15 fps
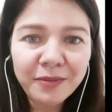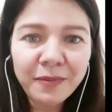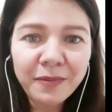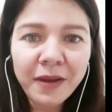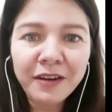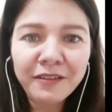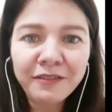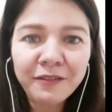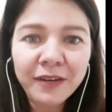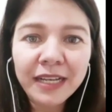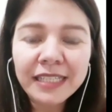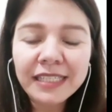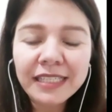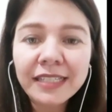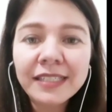to
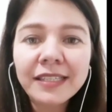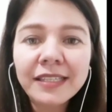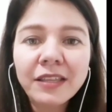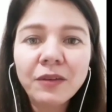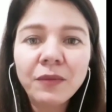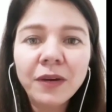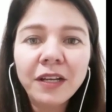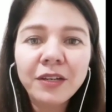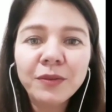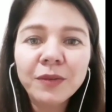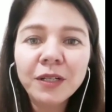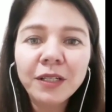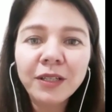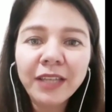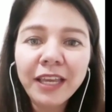paraphrase is the one you
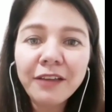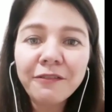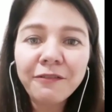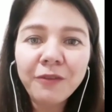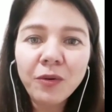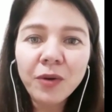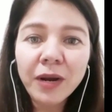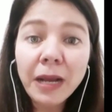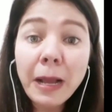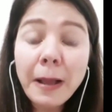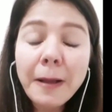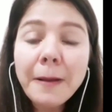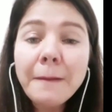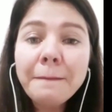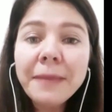were looking for,
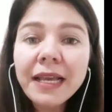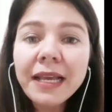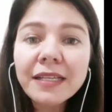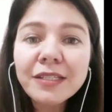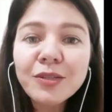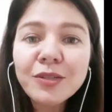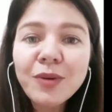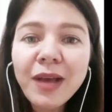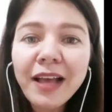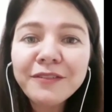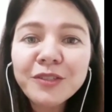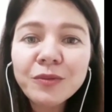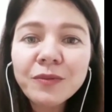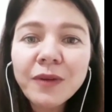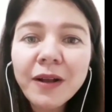because you have
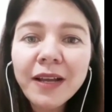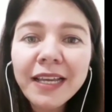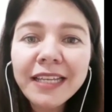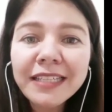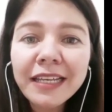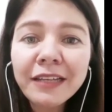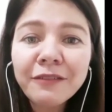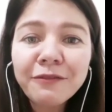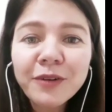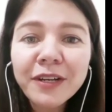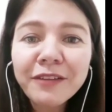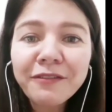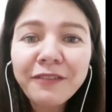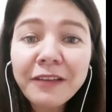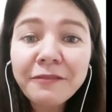to write in
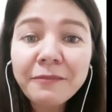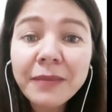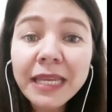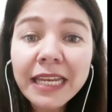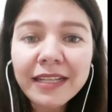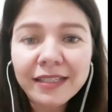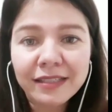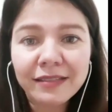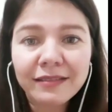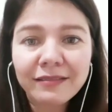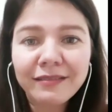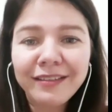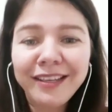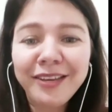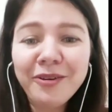45
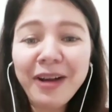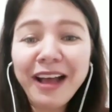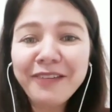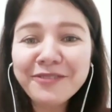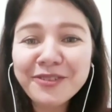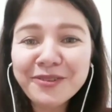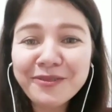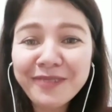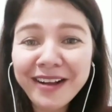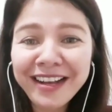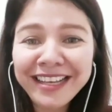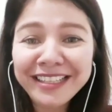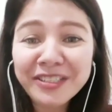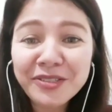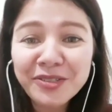minutes. You have to
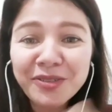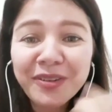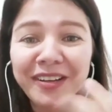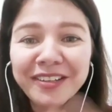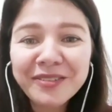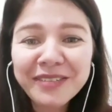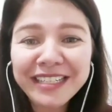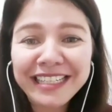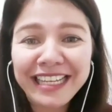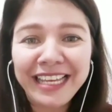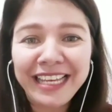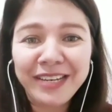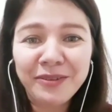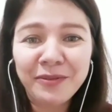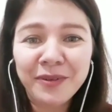write
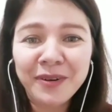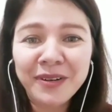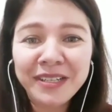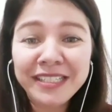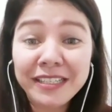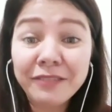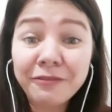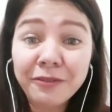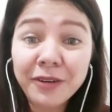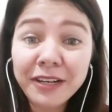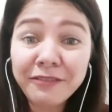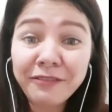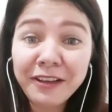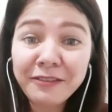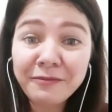280 words in
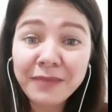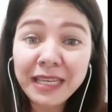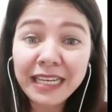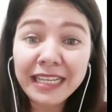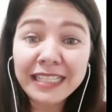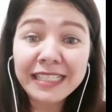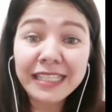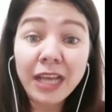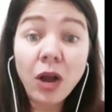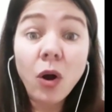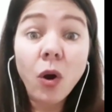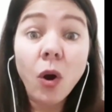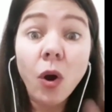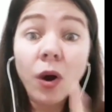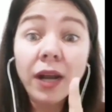45 minutes
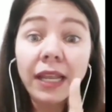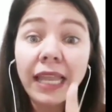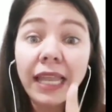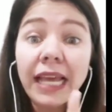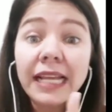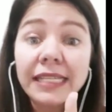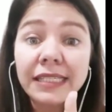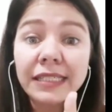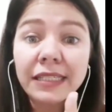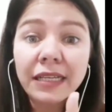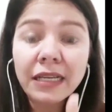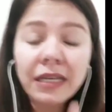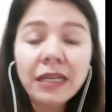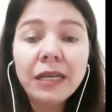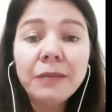or less,
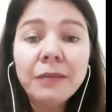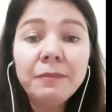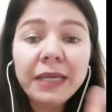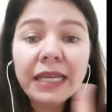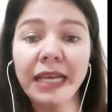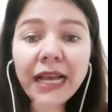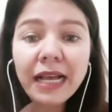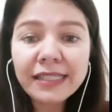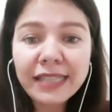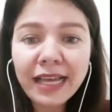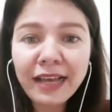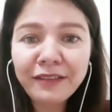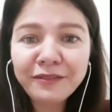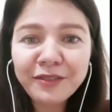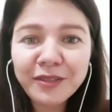because
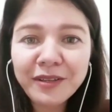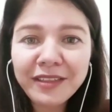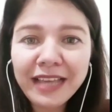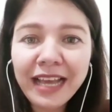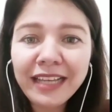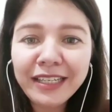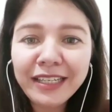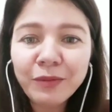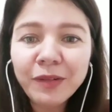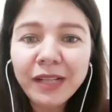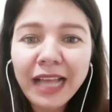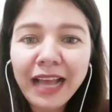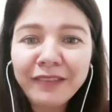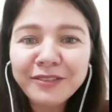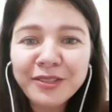after that you
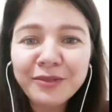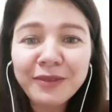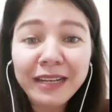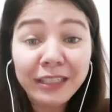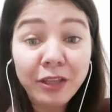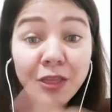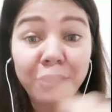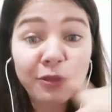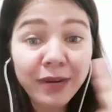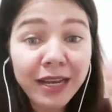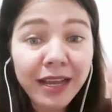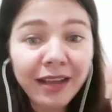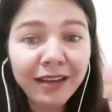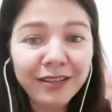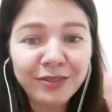will have to write
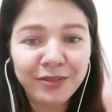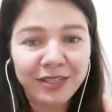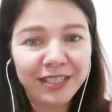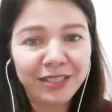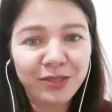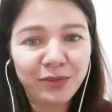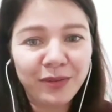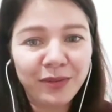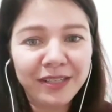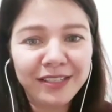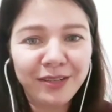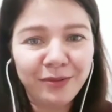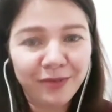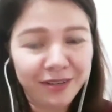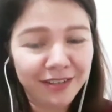
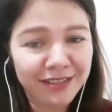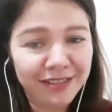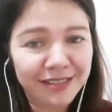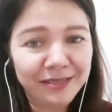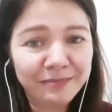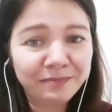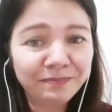320 words.